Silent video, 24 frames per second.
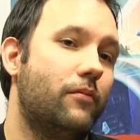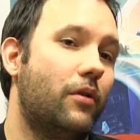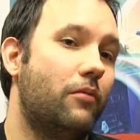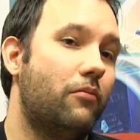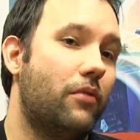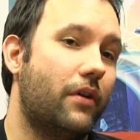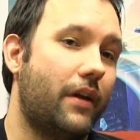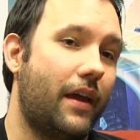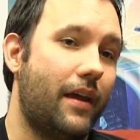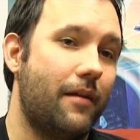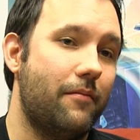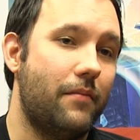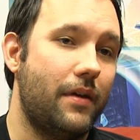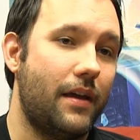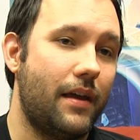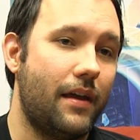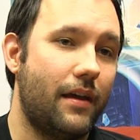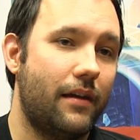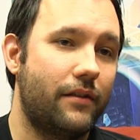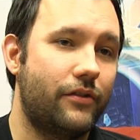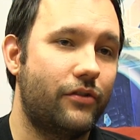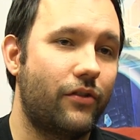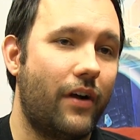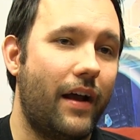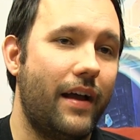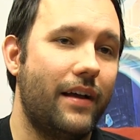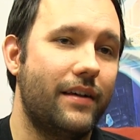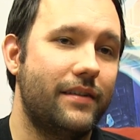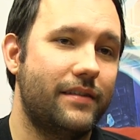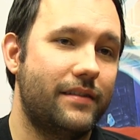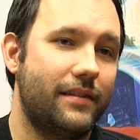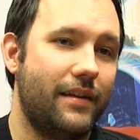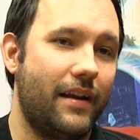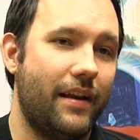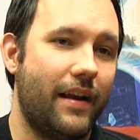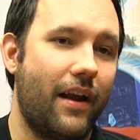mobile game be.
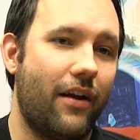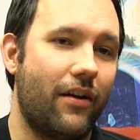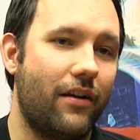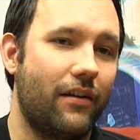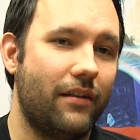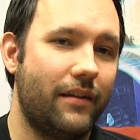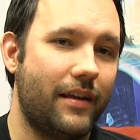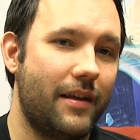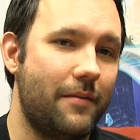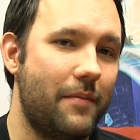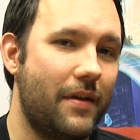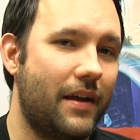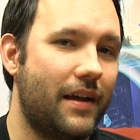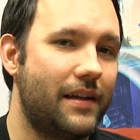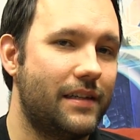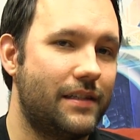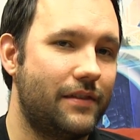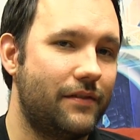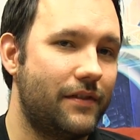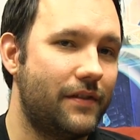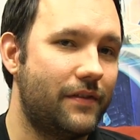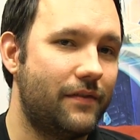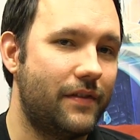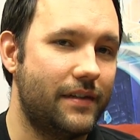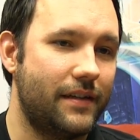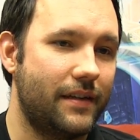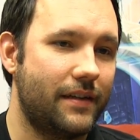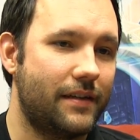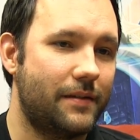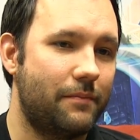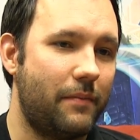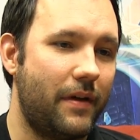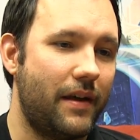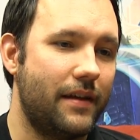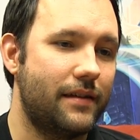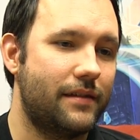Trials inherently, because of its
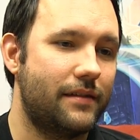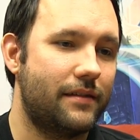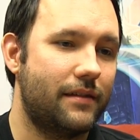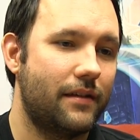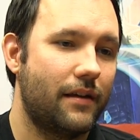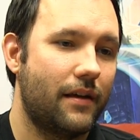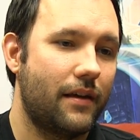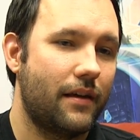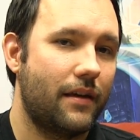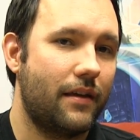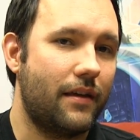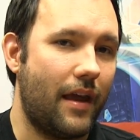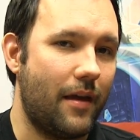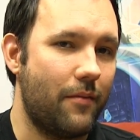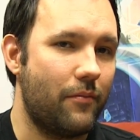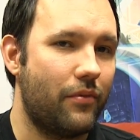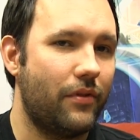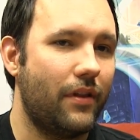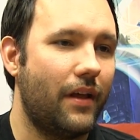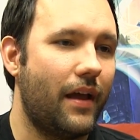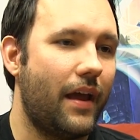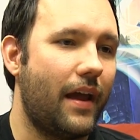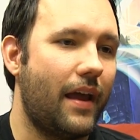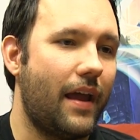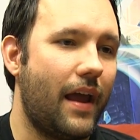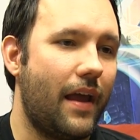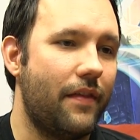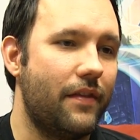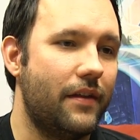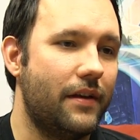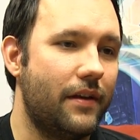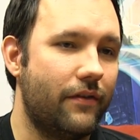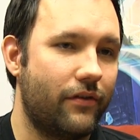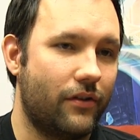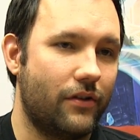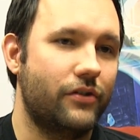physics-based gameplay
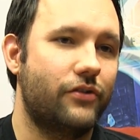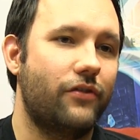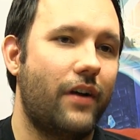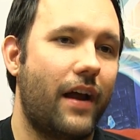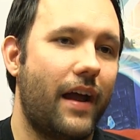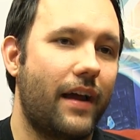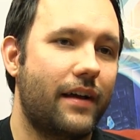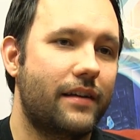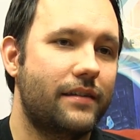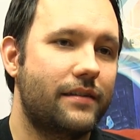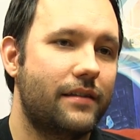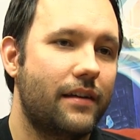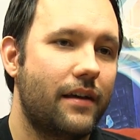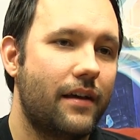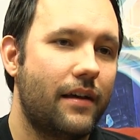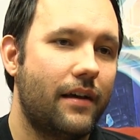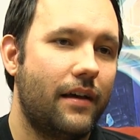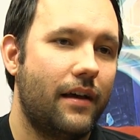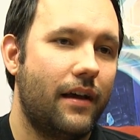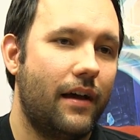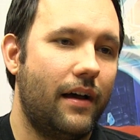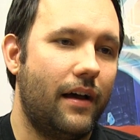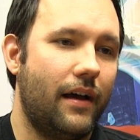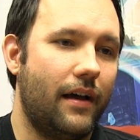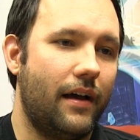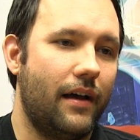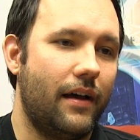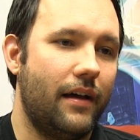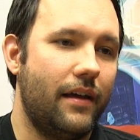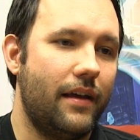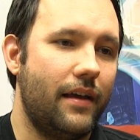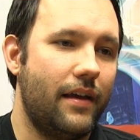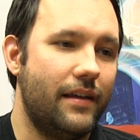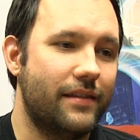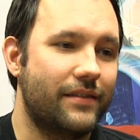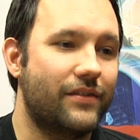and the difficult tracks,
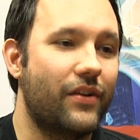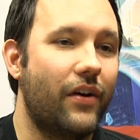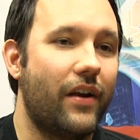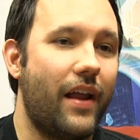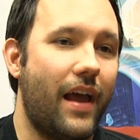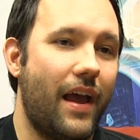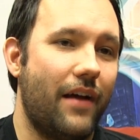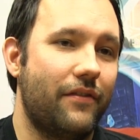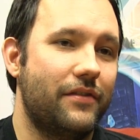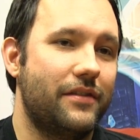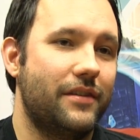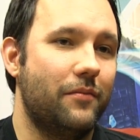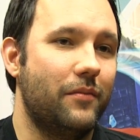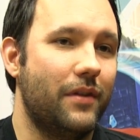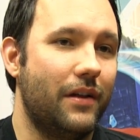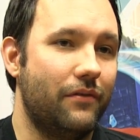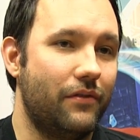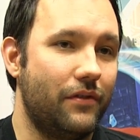is going to have some